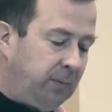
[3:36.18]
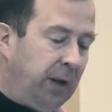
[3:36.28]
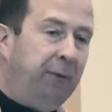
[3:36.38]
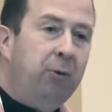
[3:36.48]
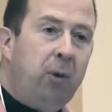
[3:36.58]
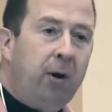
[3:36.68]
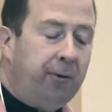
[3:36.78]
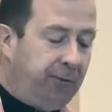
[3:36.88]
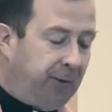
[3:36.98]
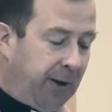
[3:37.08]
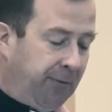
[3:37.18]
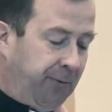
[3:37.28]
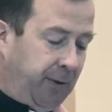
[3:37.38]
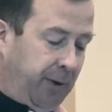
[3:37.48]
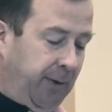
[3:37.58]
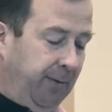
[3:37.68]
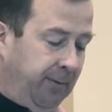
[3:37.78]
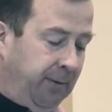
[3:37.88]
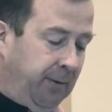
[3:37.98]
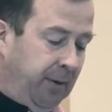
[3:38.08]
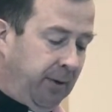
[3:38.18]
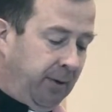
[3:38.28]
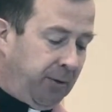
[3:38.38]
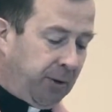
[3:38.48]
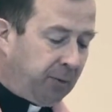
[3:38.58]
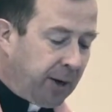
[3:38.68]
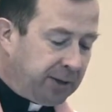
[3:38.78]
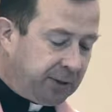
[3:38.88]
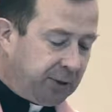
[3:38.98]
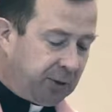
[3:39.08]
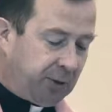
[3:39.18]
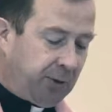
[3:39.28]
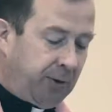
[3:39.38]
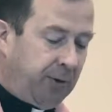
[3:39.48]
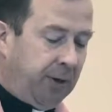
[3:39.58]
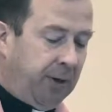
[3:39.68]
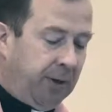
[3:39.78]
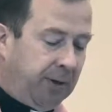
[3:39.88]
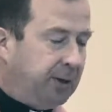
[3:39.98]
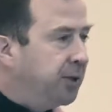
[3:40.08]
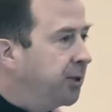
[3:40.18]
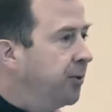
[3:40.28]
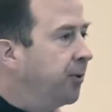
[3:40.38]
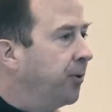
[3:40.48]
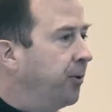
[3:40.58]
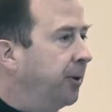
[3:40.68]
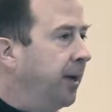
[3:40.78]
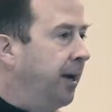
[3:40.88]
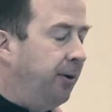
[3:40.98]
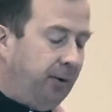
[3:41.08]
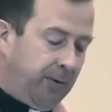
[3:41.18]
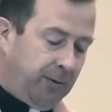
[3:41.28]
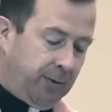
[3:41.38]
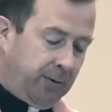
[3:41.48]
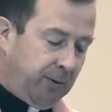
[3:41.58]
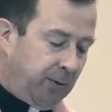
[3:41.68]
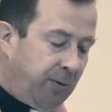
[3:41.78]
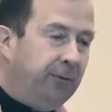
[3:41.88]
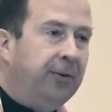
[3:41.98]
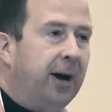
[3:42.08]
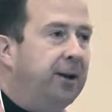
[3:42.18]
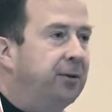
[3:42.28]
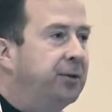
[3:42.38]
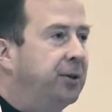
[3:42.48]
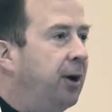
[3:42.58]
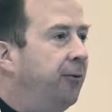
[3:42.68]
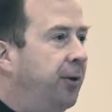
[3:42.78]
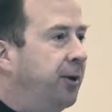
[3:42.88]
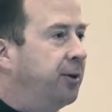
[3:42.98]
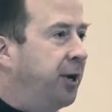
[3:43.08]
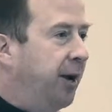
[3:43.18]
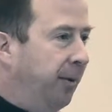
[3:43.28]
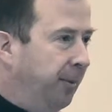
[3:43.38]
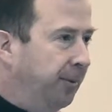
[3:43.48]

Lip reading: If you walk faithfully, you can rest assured that sooner or later, you will find yourself in a jam.